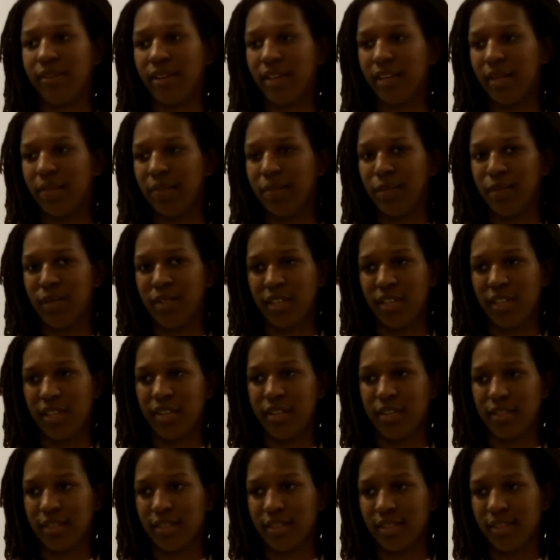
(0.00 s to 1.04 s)
when it comes to each
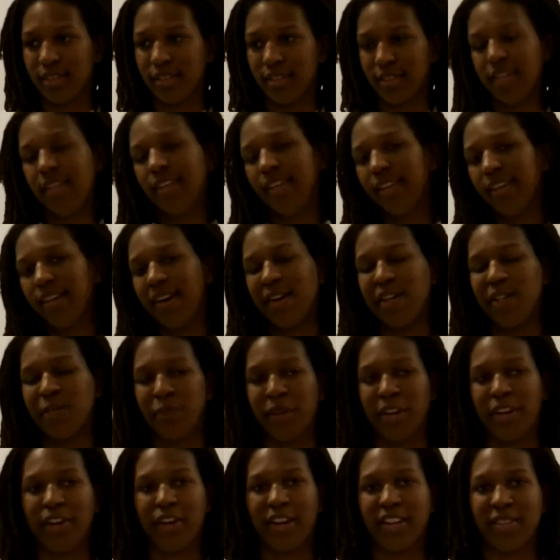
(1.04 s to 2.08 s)
other, so I
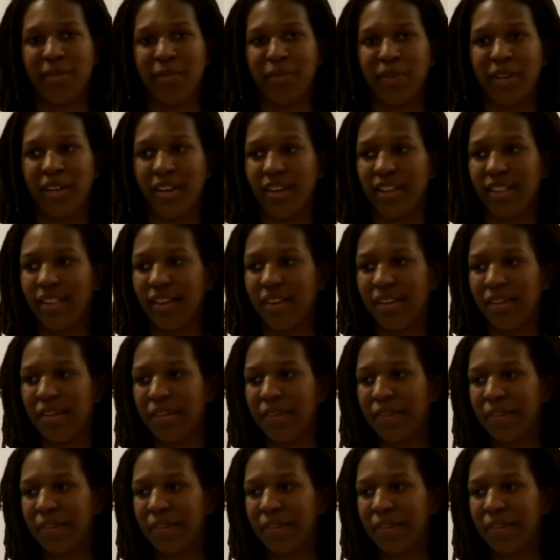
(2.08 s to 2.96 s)
respect her as a player, though.